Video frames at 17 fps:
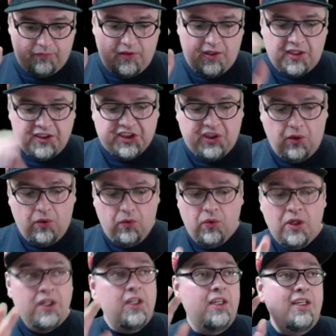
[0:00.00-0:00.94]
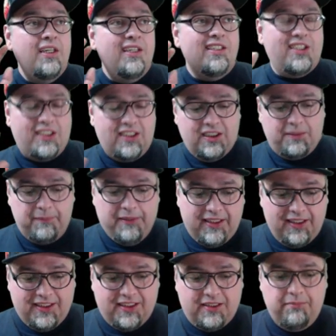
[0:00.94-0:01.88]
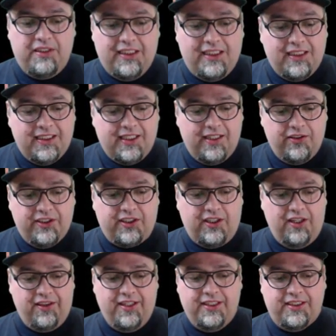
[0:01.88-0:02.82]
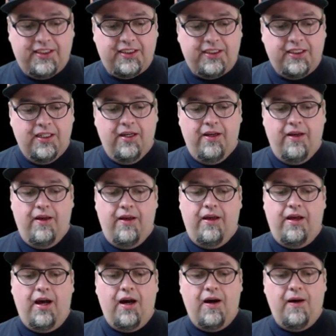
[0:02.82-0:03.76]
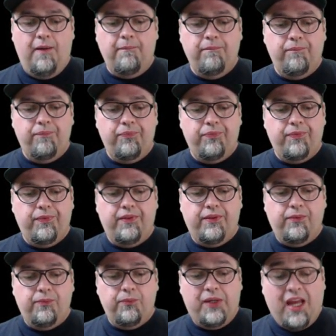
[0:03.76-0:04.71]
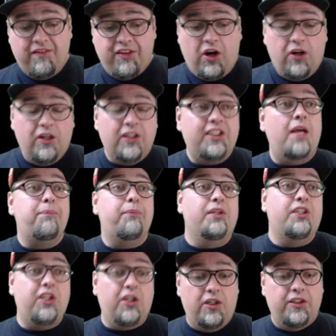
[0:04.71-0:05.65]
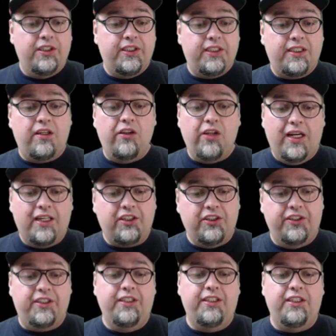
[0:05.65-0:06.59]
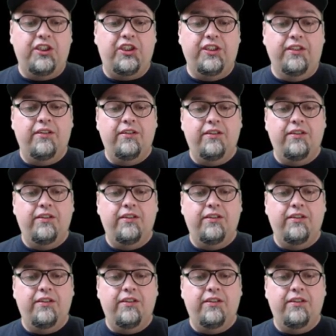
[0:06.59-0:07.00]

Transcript: so, just to speak on some details on this, um, we have the R-Type Returns Collector's Edition.